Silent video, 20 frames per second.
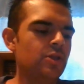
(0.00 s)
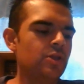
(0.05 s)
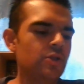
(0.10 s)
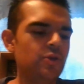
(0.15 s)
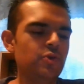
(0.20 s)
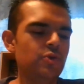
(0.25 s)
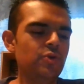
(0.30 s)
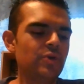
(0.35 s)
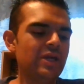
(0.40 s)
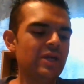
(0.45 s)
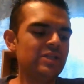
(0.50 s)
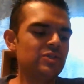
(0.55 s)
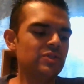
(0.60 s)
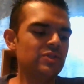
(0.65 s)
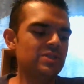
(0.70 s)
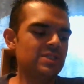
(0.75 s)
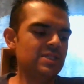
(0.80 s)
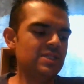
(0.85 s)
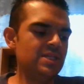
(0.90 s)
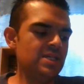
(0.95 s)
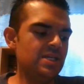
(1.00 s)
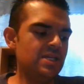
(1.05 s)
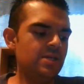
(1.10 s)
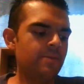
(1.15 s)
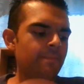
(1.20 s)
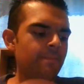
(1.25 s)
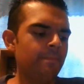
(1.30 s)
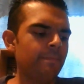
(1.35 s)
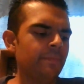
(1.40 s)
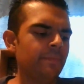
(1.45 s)
you do get to see
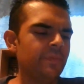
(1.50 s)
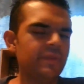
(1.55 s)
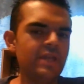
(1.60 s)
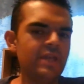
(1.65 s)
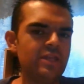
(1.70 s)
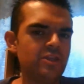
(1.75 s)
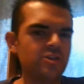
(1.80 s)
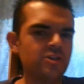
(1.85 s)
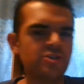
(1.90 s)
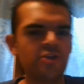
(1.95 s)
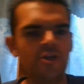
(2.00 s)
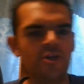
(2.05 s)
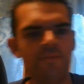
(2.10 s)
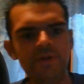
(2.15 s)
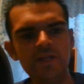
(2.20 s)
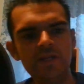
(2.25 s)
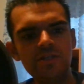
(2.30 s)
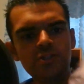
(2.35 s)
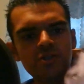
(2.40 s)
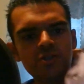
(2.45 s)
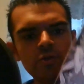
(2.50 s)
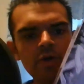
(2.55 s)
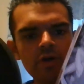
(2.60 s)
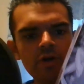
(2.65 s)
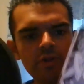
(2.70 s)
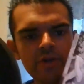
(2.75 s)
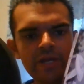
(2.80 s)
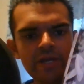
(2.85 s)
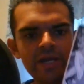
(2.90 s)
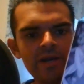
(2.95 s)
that there's going to be two
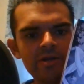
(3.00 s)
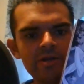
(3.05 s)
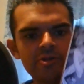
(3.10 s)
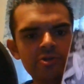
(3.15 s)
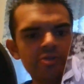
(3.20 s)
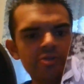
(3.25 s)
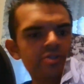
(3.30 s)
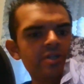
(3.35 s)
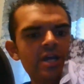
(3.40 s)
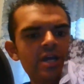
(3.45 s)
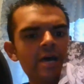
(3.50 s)
other characters.